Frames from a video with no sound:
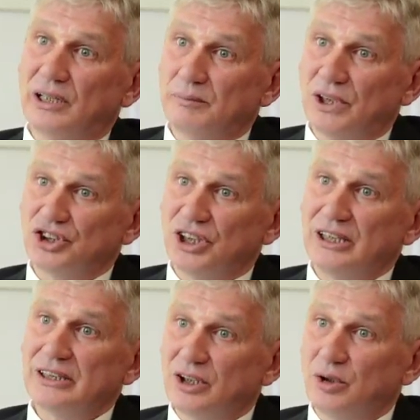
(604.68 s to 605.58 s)
its
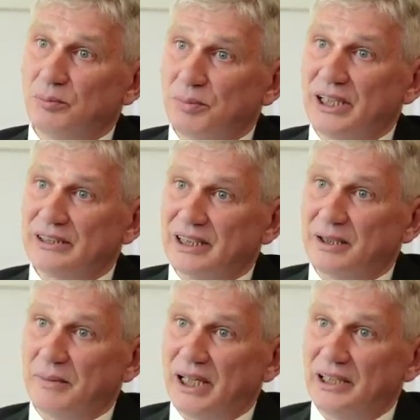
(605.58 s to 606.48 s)
task
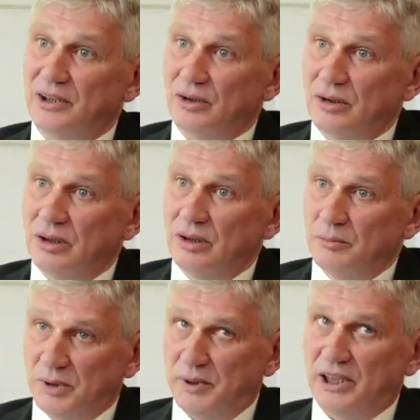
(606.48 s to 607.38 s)
if it
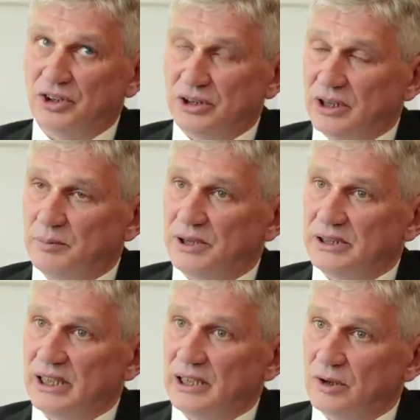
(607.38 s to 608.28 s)
helps
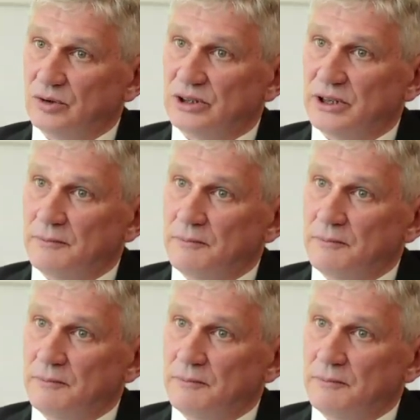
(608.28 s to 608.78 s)
those who need the